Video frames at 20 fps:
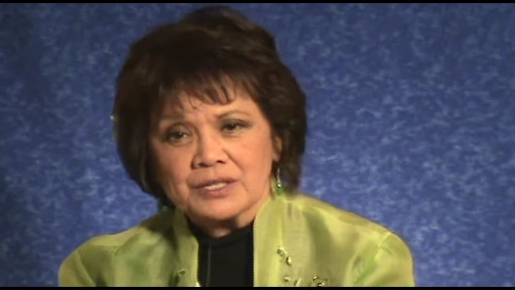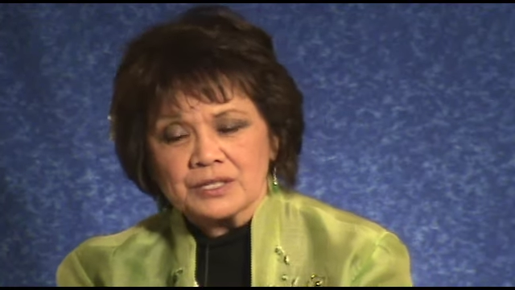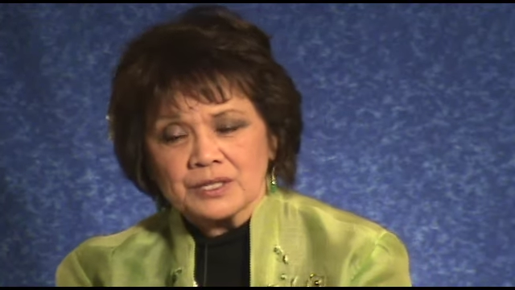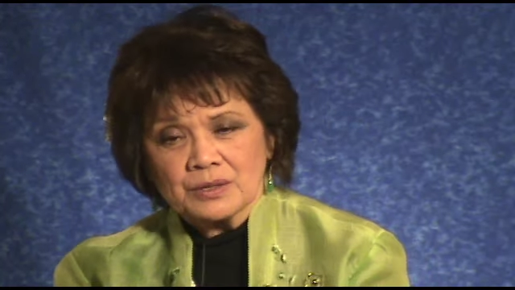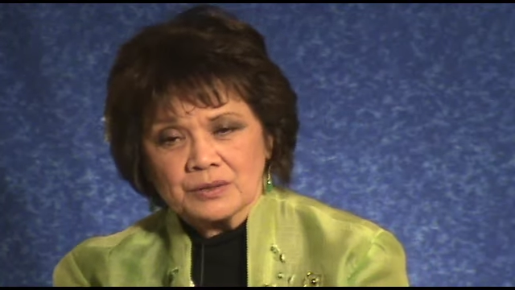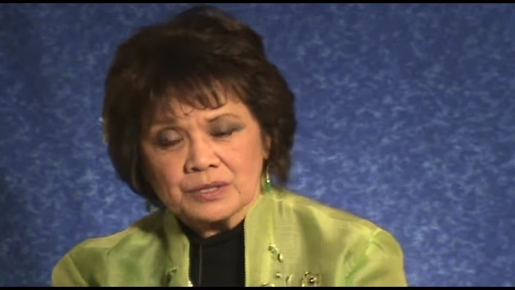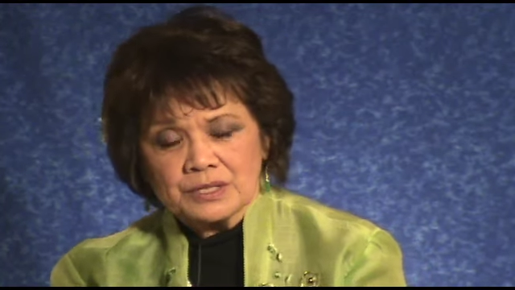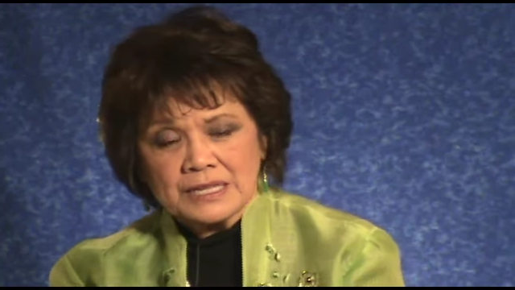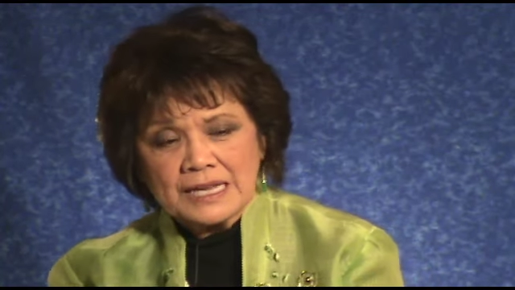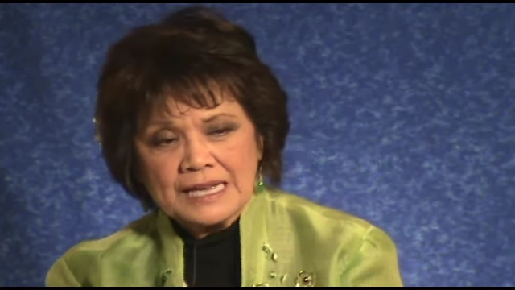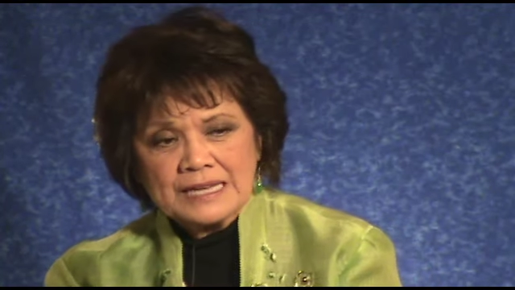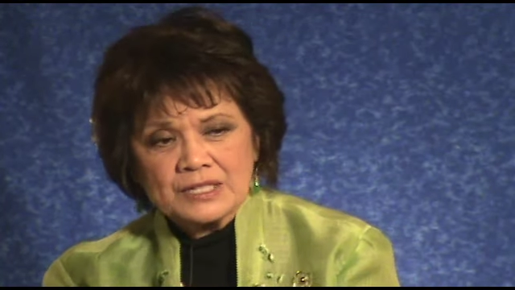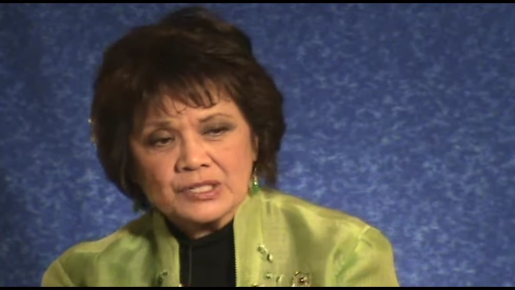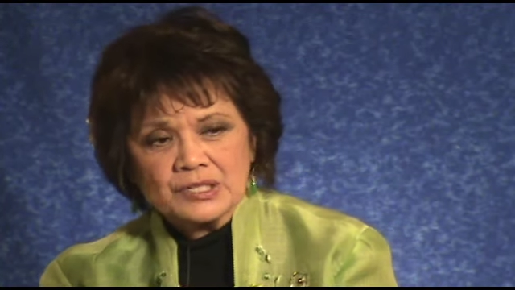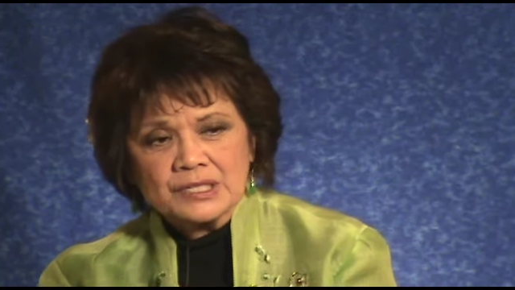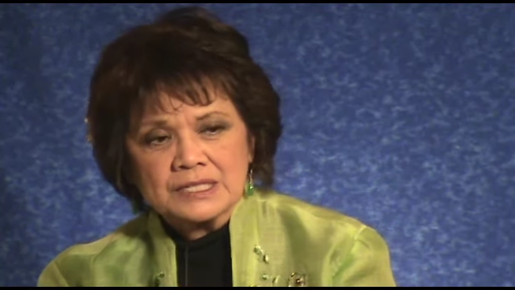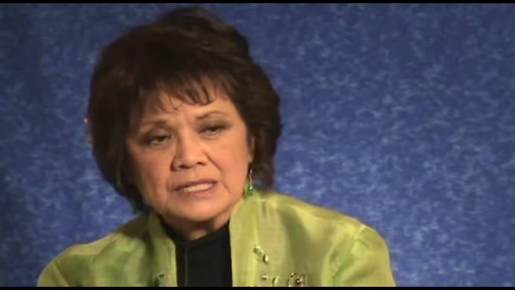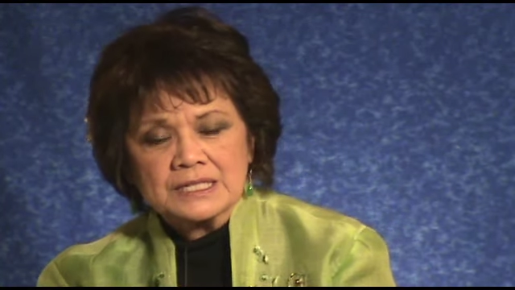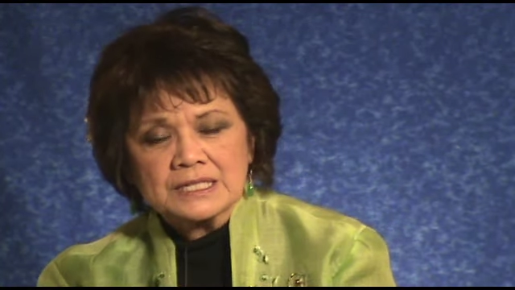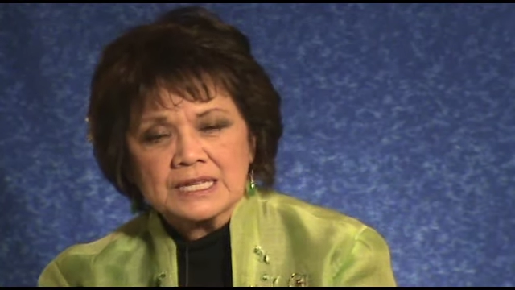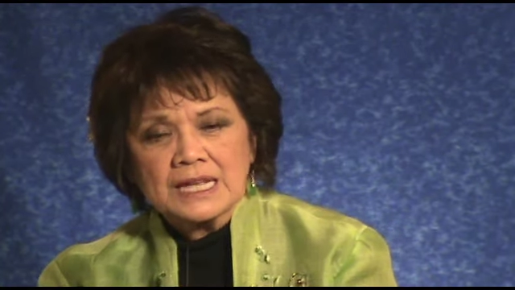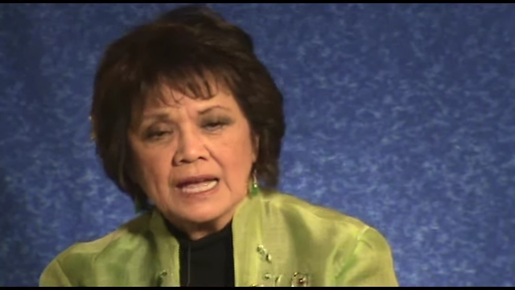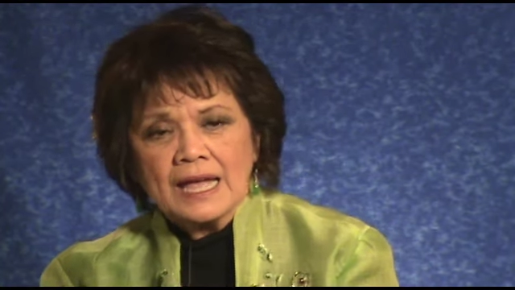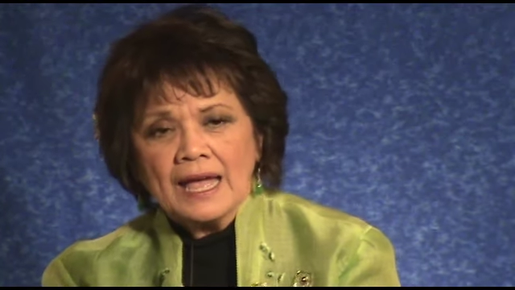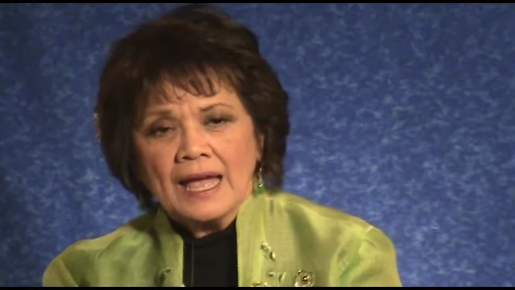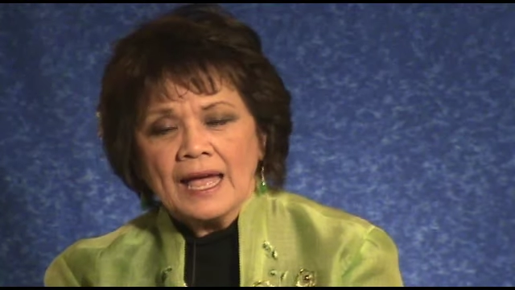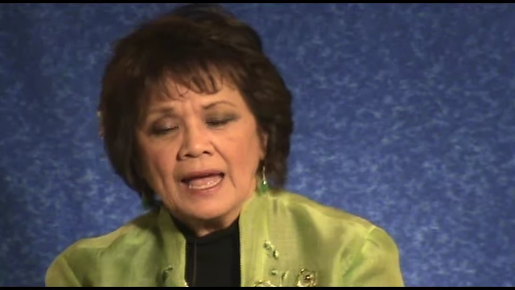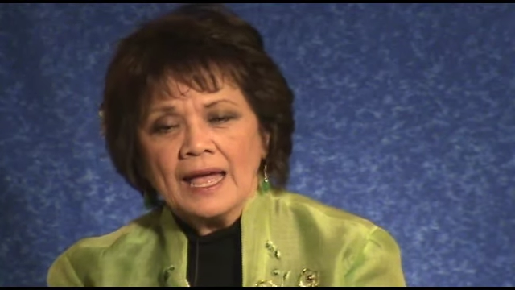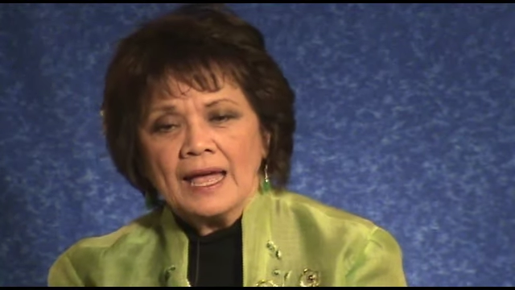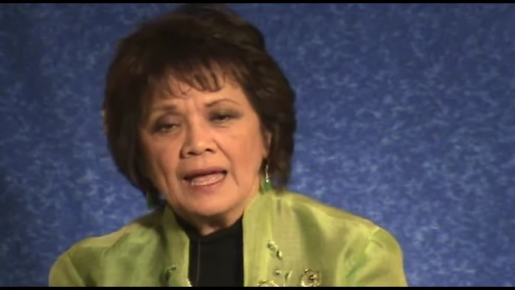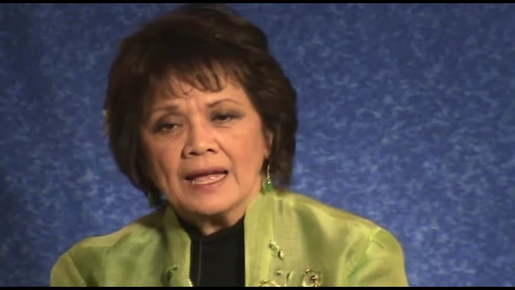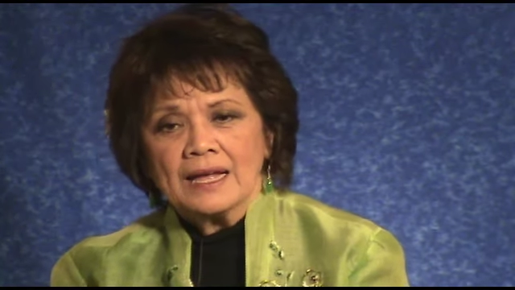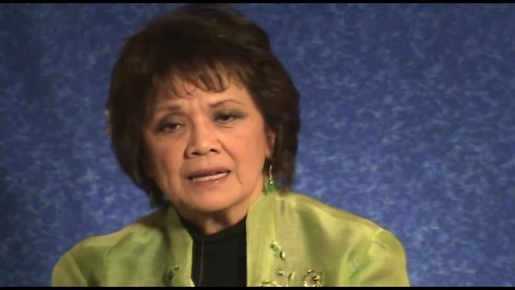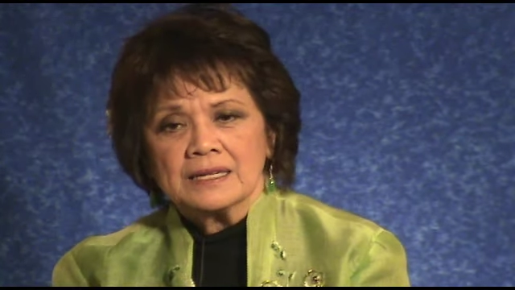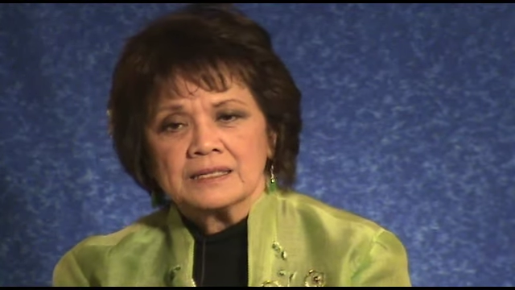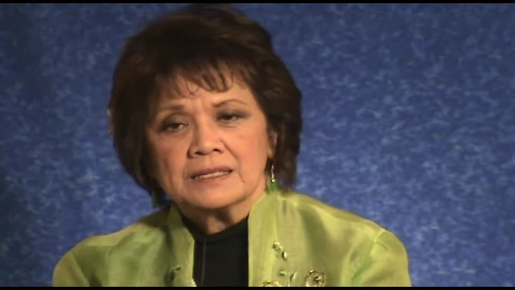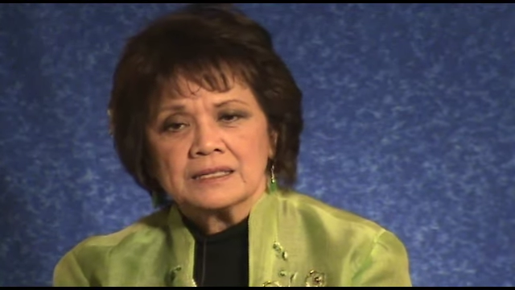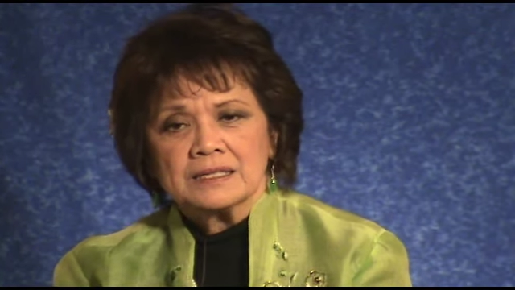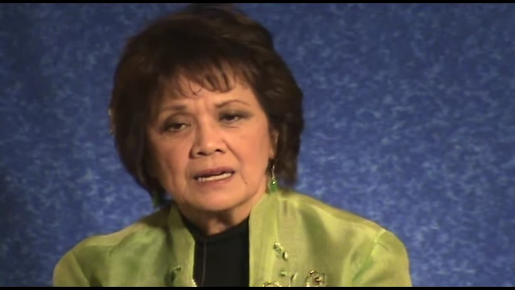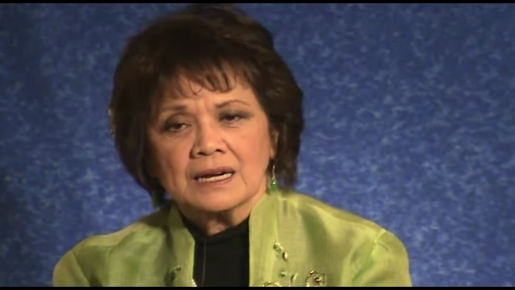Associations,
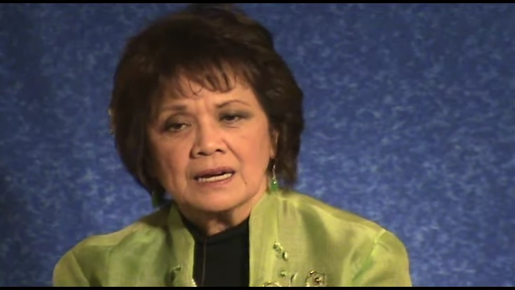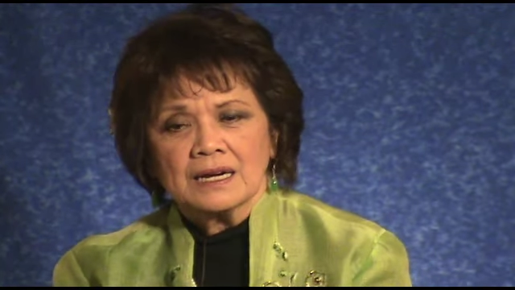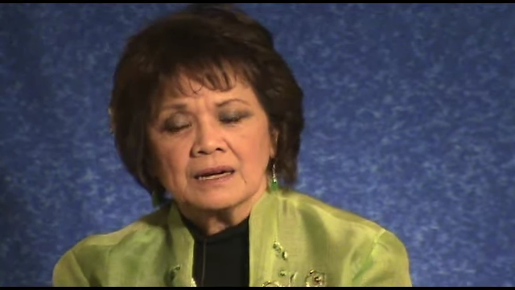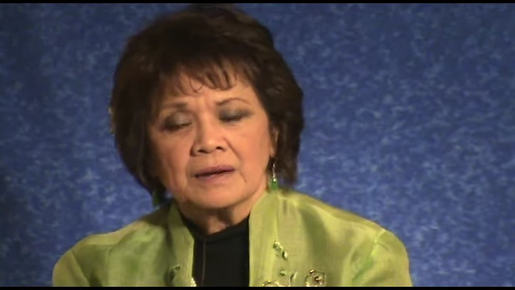and